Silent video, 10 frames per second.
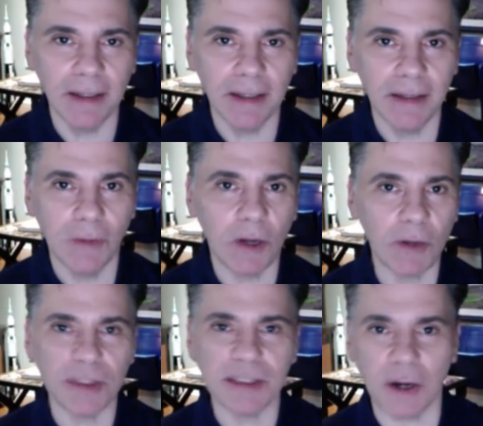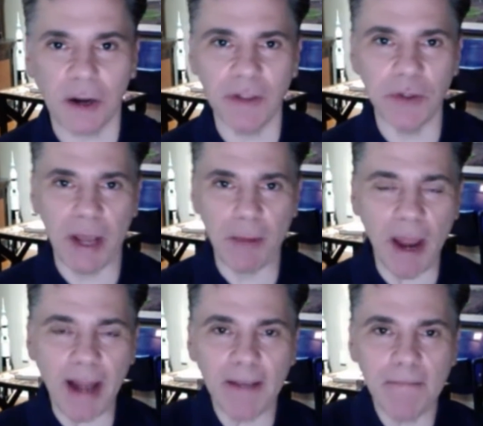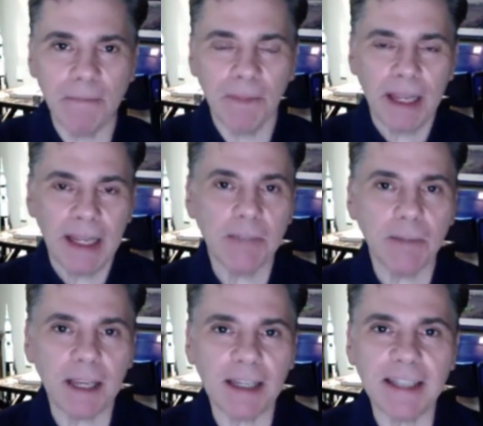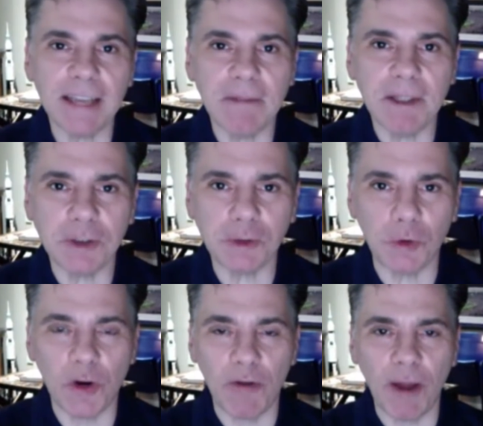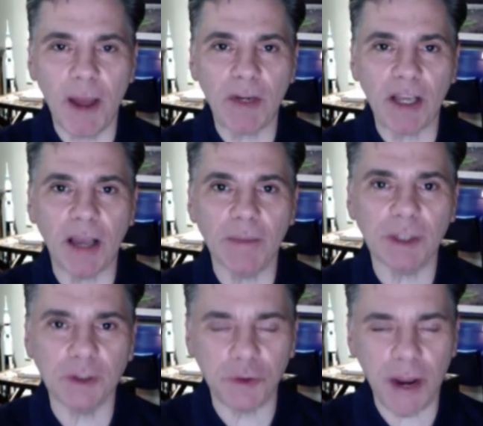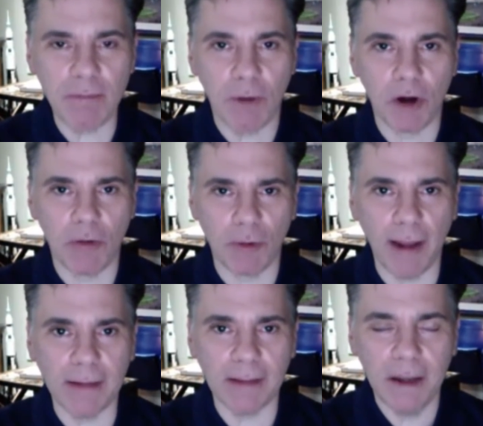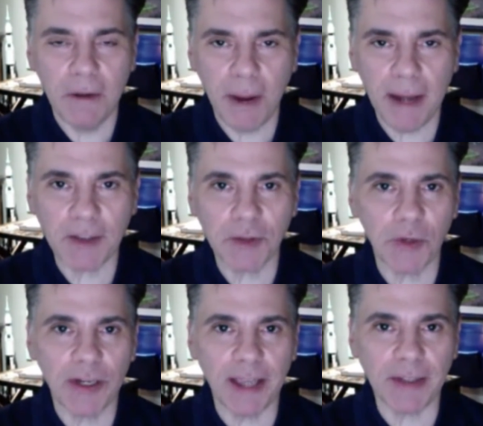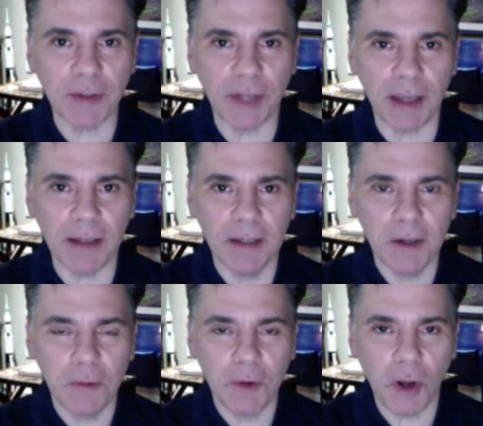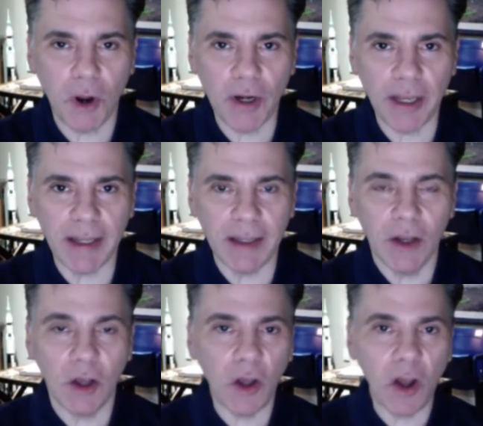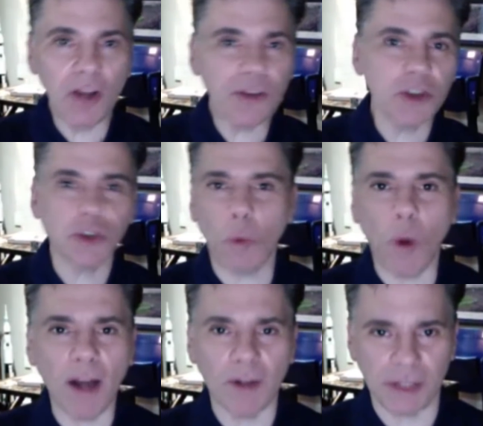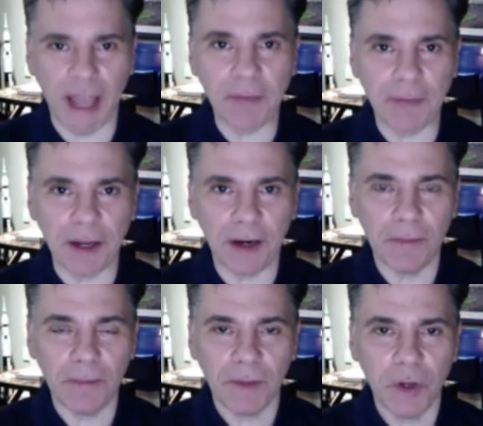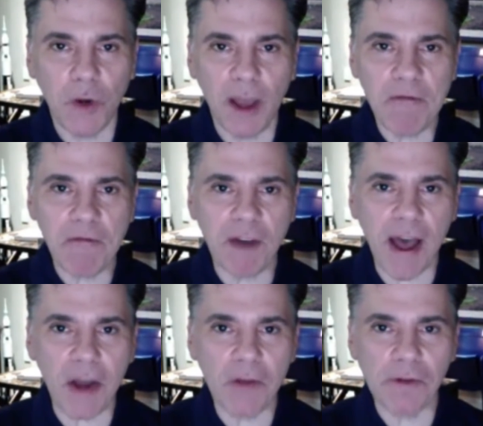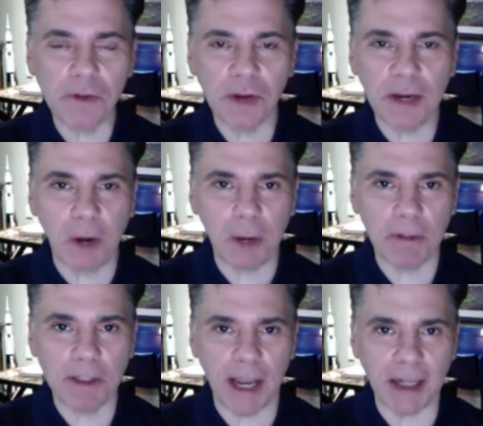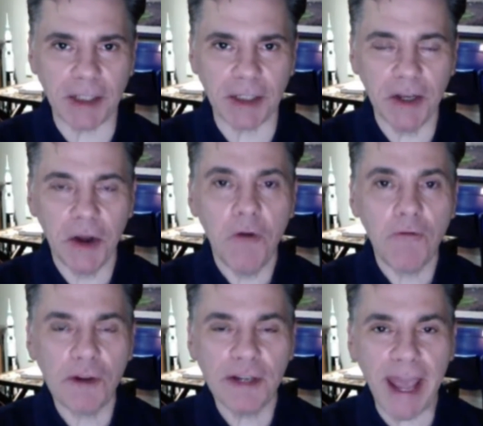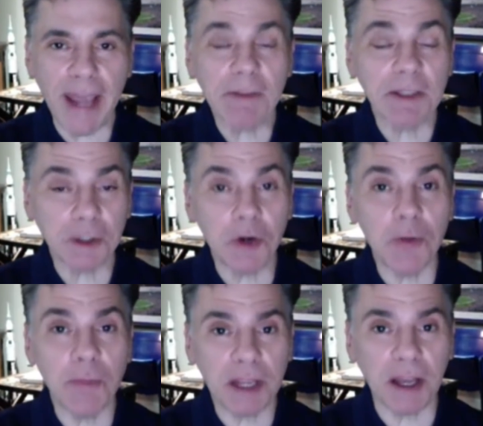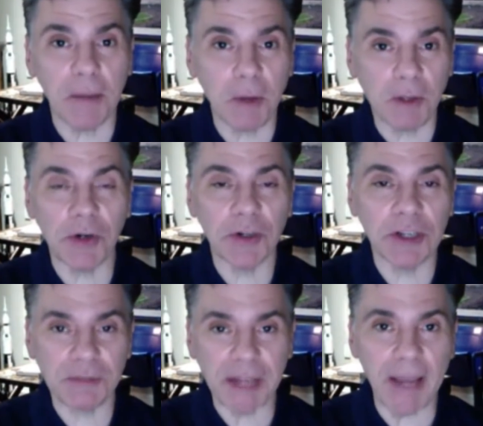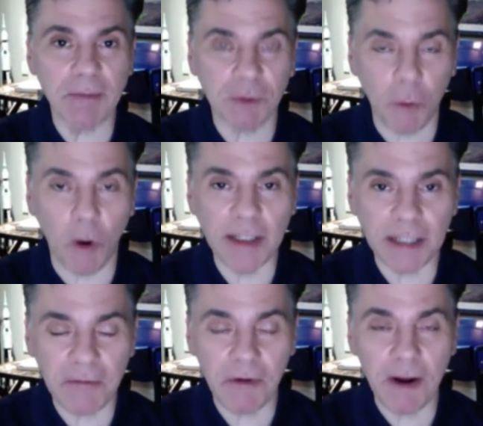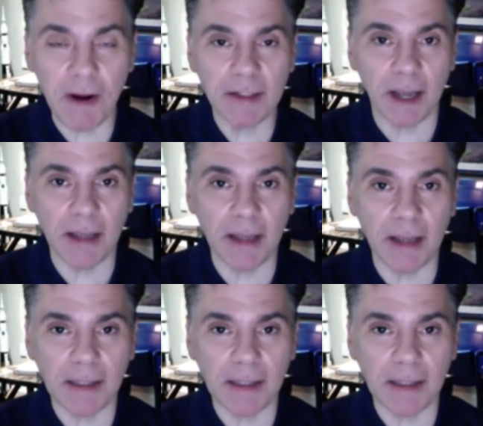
One of the reasons they don't have a new name ready is because they've been screwing around when it comes to trademark rights. We had a story yesterday regarding all of the squatters out there who have filed for trademark protection for names that could become alternative names for the Washington franchise.